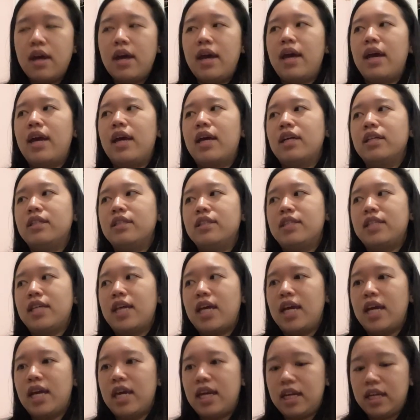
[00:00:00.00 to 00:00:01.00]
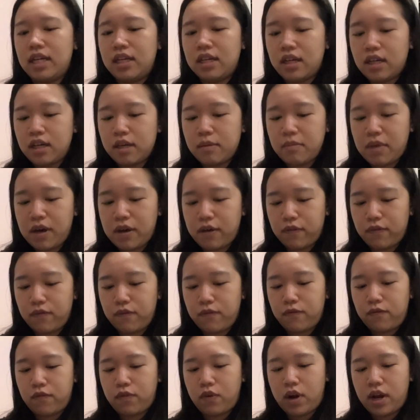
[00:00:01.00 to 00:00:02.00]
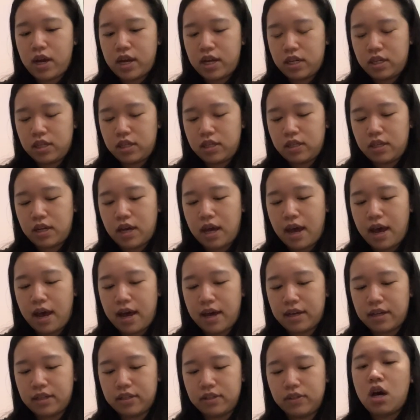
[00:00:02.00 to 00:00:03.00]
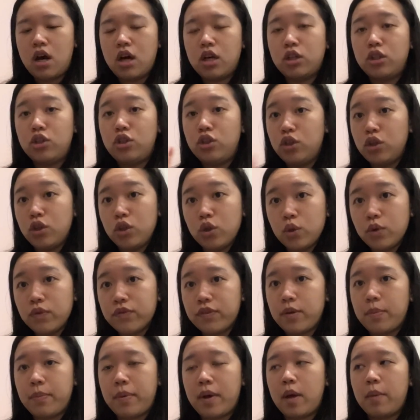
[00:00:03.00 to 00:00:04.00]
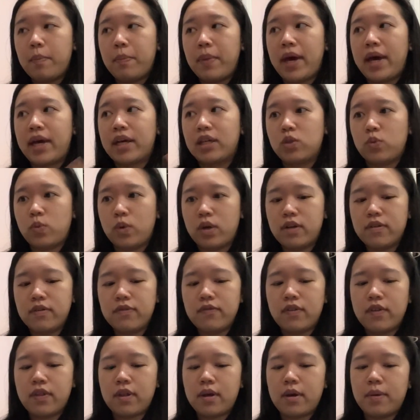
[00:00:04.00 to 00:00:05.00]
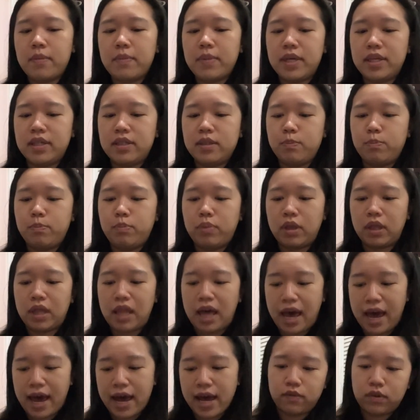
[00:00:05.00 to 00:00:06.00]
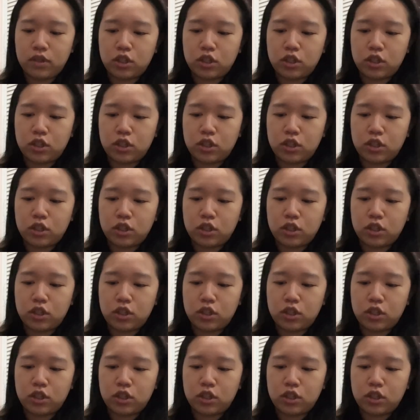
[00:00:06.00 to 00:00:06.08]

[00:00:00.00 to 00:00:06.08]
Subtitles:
and Ada, my friend, has two of the belt bags. One of them is black.